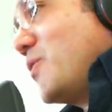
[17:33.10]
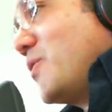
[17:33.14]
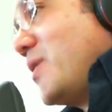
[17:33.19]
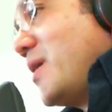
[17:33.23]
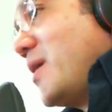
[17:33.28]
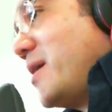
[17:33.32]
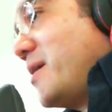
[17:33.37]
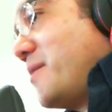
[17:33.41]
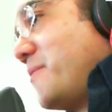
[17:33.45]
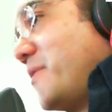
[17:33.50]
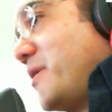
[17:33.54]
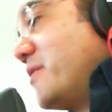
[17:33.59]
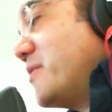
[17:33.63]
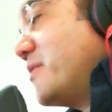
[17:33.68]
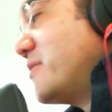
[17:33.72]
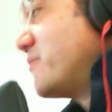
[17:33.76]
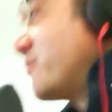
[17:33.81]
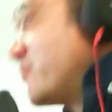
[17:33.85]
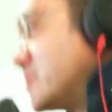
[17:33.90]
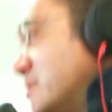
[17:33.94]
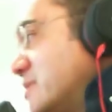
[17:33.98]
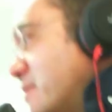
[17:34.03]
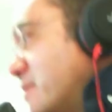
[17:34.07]
are very
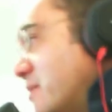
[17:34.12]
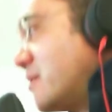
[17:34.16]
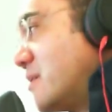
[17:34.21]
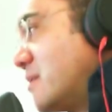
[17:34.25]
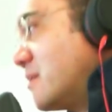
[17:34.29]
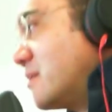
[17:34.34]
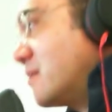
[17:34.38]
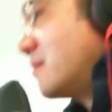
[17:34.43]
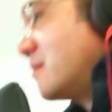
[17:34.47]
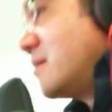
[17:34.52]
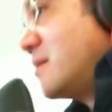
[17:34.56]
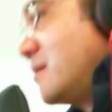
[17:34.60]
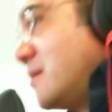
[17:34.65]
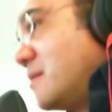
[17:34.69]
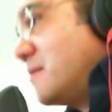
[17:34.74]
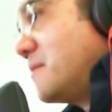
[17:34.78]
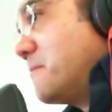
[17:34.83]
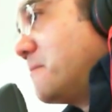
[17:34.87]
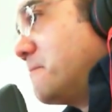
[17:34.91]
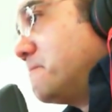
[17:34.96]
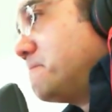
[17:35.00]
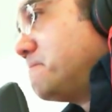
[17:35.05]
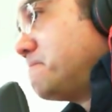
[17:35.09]
interested in